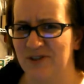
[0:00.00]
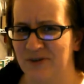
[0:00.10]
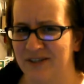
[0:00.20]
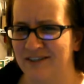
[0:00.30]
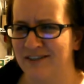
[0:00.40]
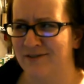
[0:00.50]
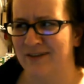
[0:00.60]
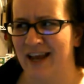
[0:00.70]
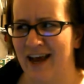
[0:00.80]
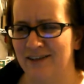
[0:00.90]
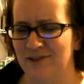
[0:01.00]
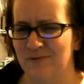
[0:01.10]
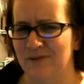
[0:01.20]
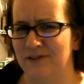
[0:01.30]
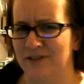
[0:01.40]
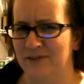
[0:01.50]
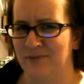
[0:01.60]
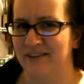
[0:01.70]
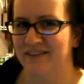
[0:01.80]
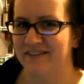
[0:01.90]
choice to cast Will
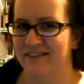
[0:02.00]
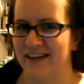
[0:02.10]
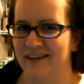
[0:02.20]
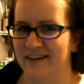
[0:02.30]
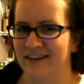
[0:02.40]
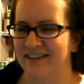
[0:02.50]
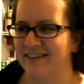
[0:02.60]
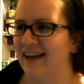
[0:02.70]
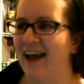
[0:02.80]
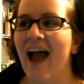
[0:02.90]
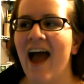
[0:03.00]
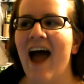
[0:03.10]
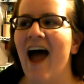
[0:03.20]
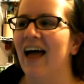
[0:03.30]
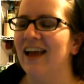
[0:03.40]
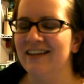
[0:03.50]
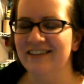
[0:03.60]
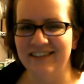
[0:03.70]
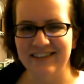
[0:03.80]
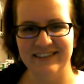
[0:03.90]
Smith as Satan, because
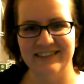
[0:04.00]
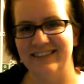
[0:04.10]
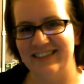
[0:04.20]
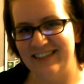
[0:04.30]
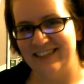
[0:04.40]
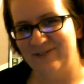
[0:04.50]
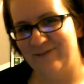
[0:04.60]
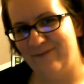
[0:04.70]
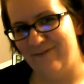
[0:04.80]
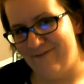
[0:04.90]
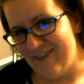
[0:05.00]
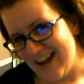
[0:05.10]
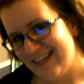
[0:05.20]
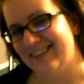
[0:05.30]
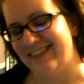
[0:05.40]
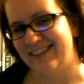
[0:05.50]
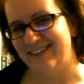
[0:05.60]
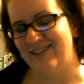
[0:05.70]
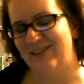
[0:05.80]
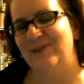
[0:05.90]
his face
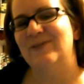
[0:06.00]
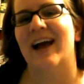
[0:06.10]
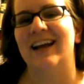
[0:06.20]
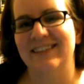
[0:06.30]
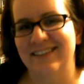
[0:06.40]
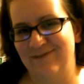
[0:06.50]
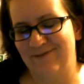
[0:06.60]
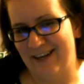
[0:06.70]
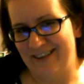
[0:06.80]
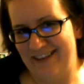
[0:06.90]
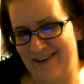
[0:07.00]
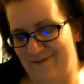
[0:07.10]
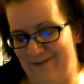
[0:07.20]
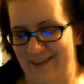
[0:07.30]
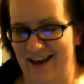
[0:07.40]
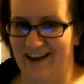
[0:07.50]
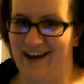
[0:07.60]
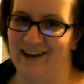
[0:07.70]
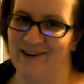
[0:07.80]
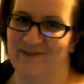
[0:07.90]
is too nice and friendly for that
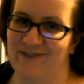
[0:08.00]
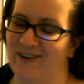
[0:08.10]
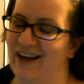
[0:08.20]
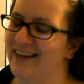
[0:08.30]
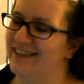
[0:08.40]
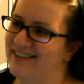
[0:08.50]
kind of role. I